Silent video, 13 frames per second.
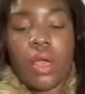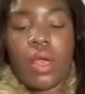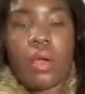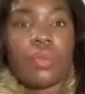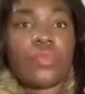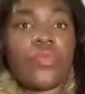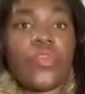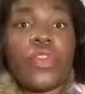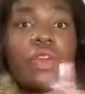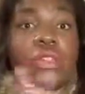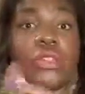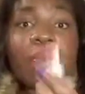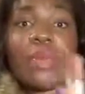um
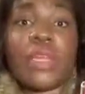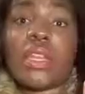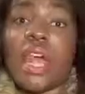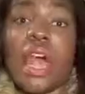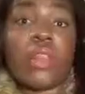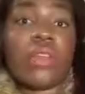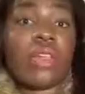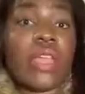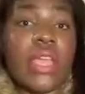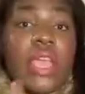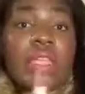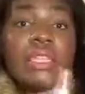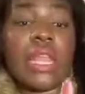for it to be a dollar it
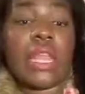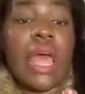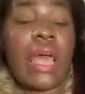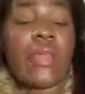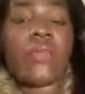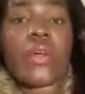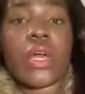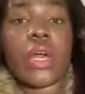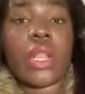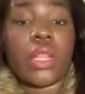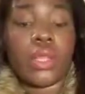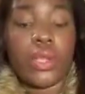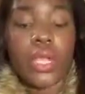has a lot of
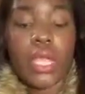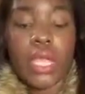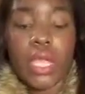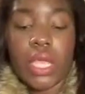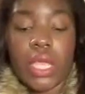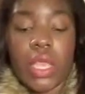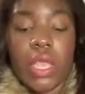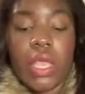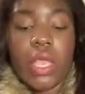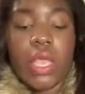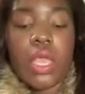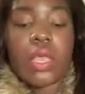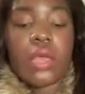color and
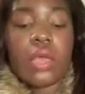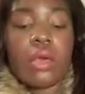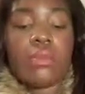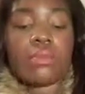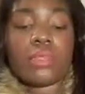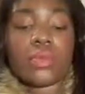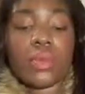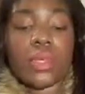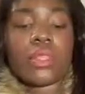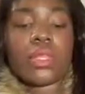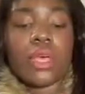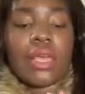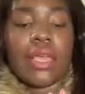it comes
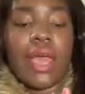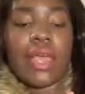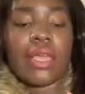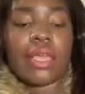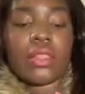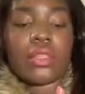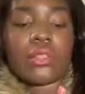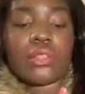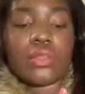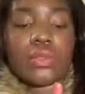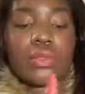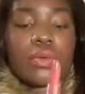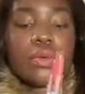with a lot in the
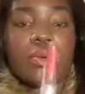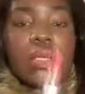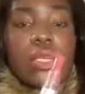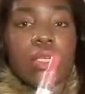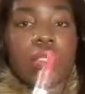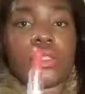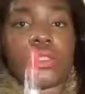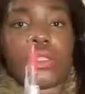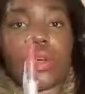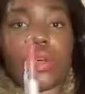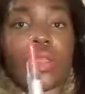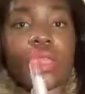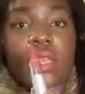tube
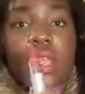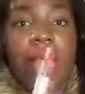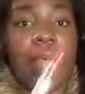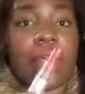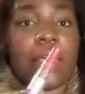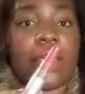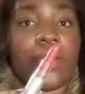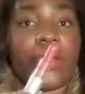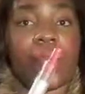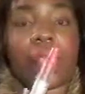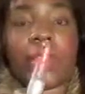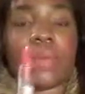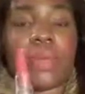so i couldn't
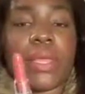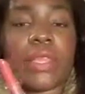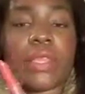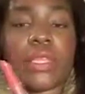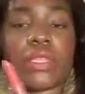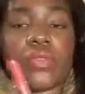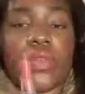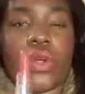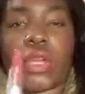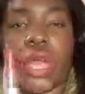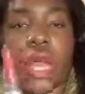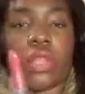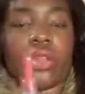really beat this for a
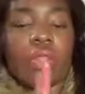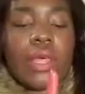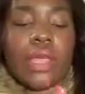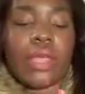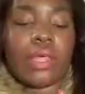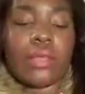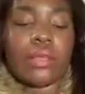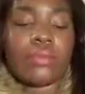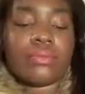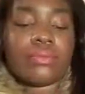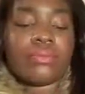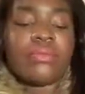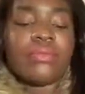dollar like
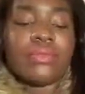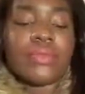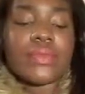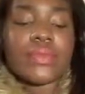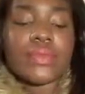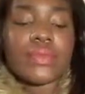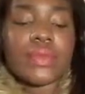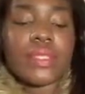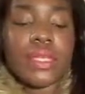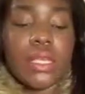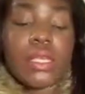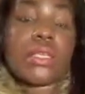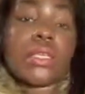
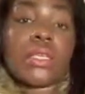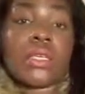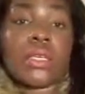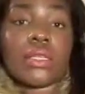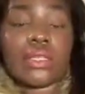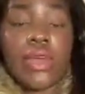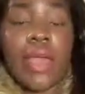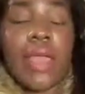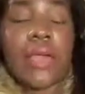it's good so i